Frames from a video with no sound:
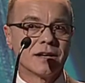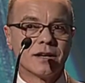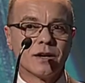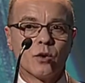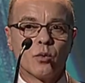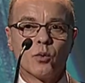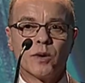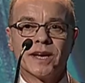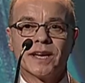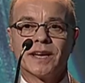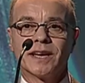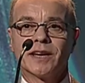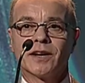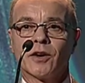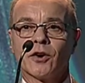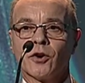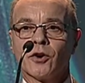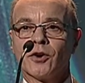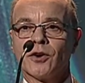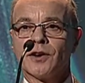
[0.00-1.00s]
We
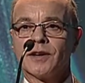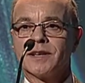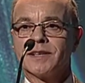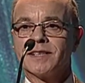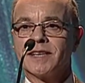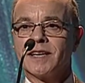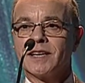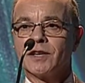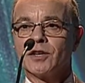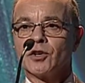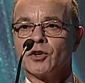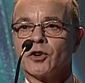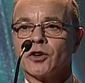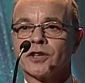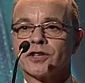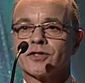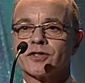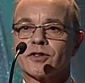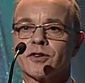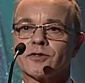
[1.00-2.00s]
heard Dean
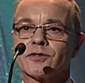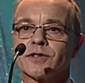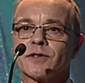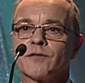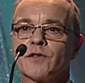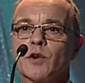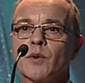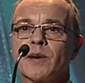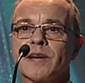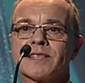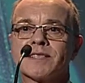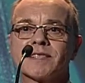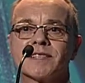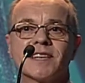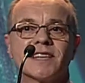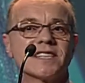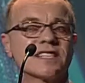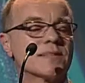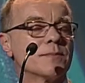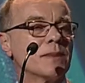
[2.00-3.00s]
Yortsos of
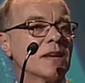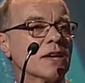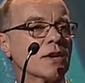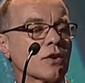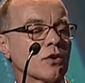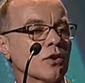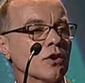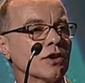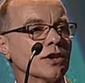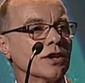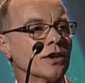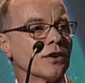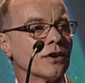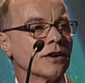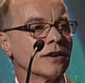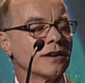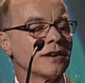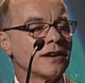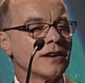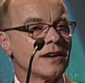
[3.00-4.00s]
USC speak earlier
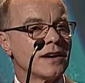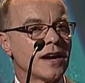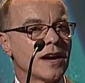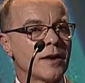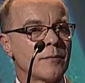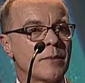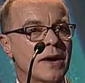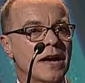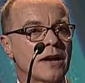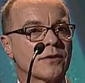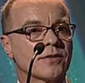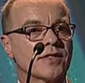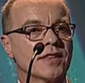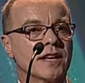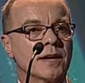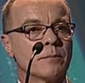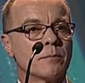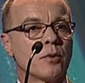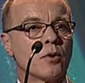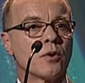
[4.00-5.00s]
about the
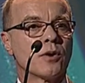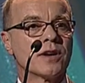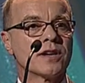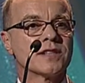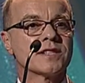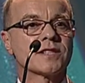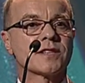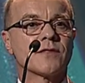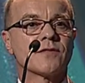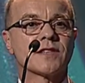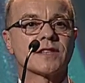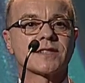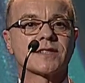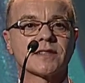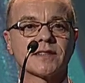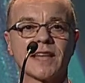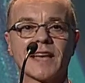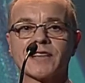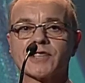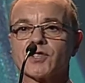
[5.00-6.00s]
importance of the
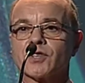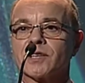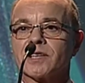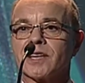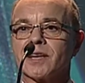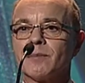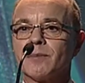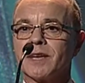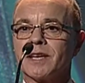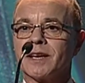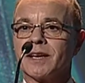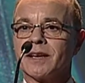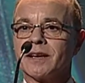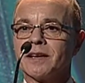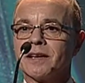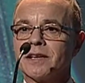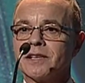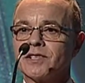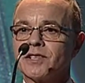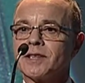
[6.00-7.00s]
selection committee
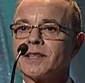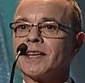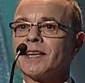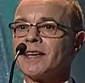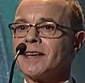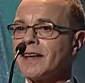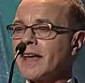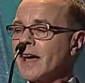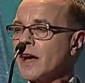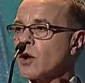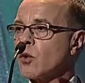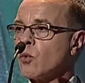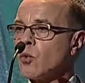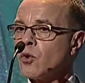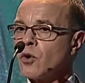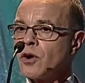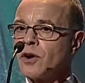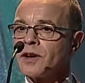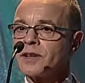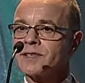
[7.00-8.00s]
to the HENAAC
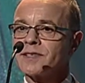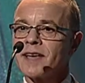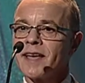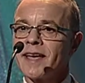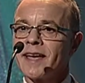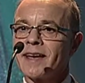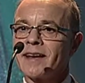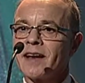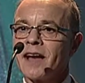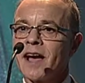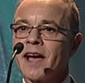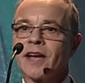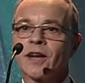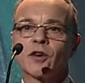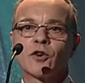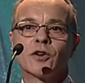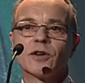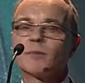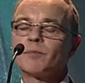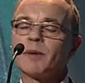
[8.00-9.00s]
Awards, and I
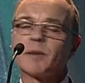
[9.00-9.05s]
couldn't be